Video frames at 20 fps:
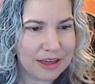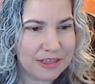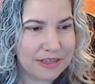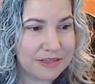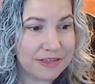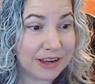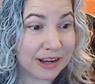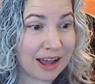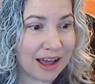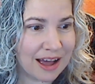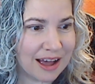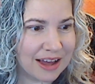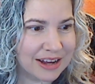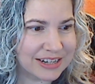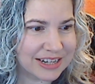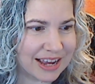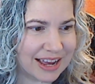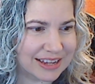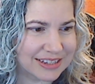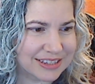the
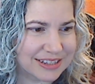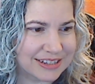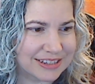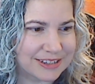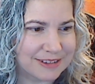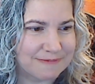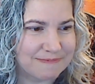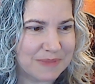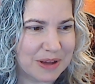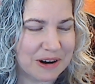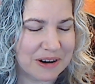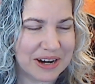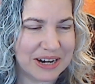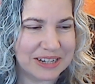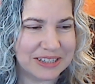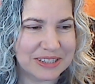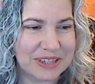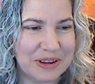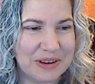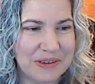contests. All
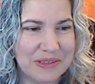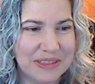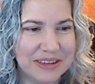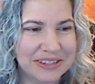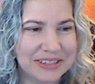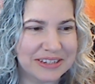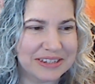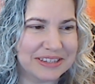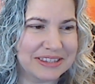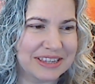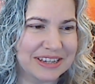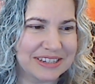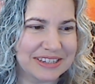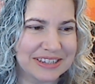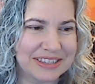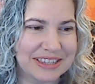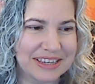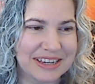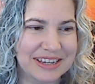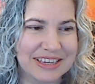right, so this is
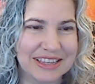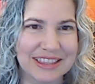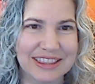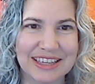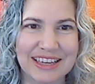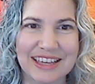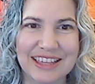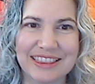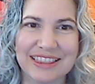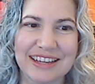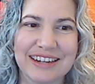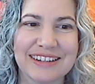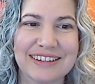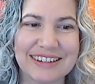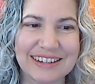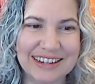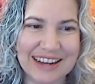the